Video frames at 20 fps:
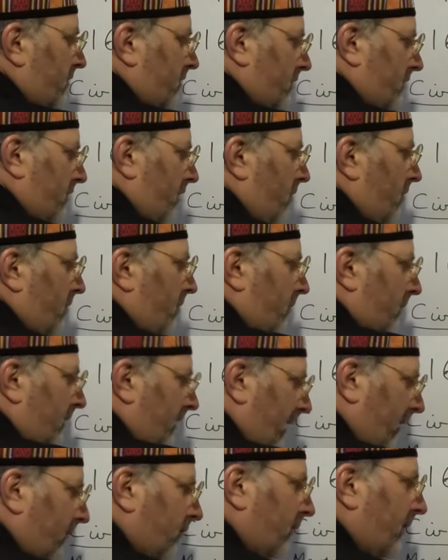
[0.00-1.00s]
So
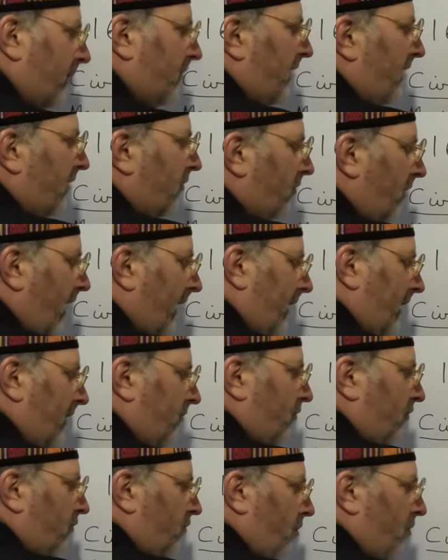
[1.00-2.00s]
yes, with things like
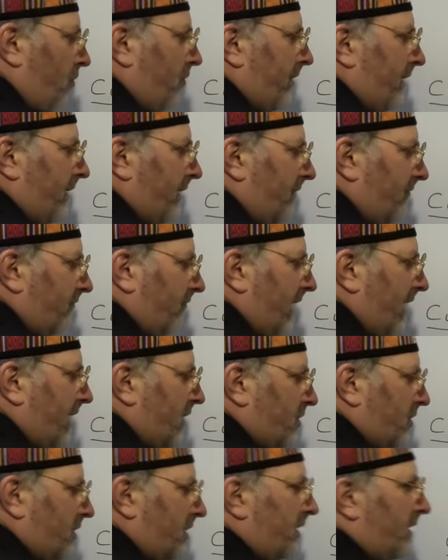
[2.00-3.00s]
his Dorian
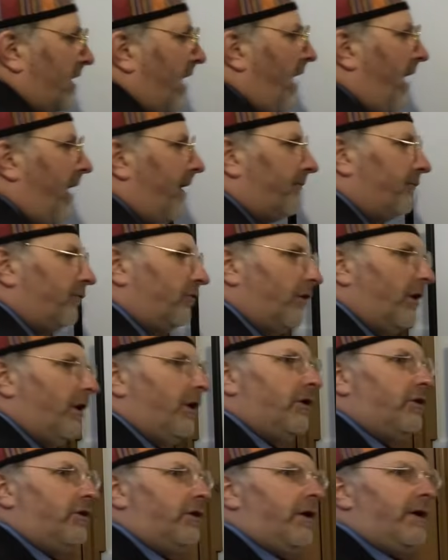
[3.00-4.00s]
invasion and the Huns,
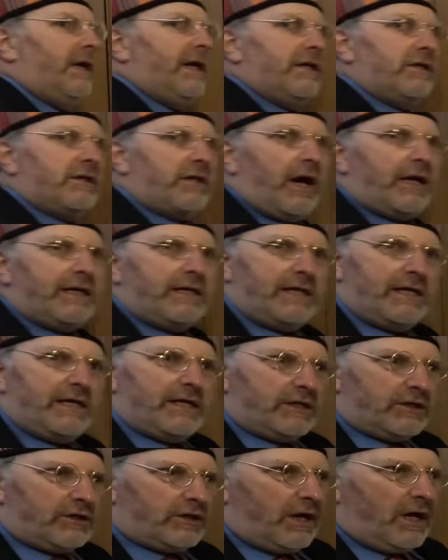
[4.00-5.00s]
his
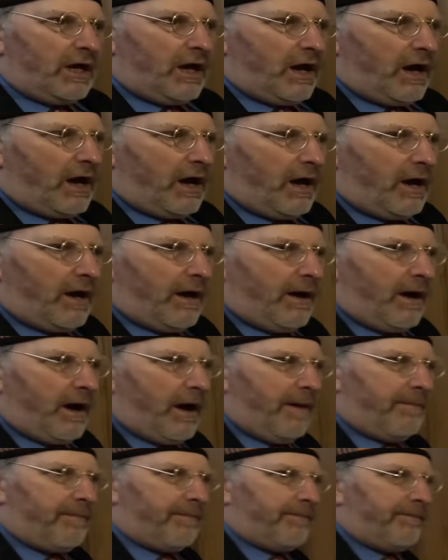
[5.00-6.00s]
ideas
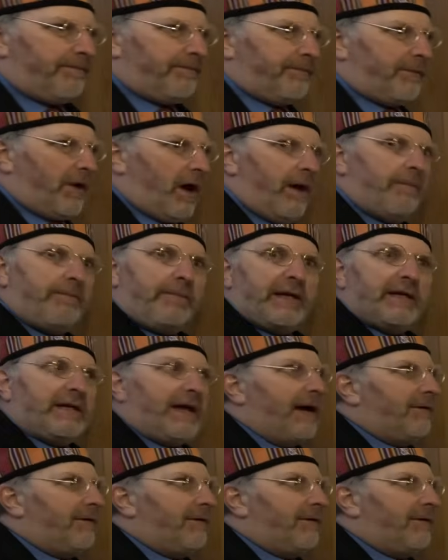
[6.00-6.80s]
are a bit